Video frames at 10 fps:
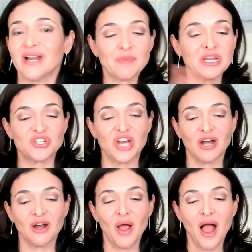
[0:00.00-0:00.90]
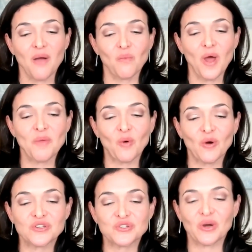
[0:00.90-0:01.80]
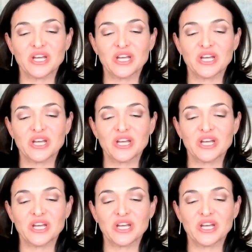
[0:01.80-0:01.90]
I'm going to share one more story.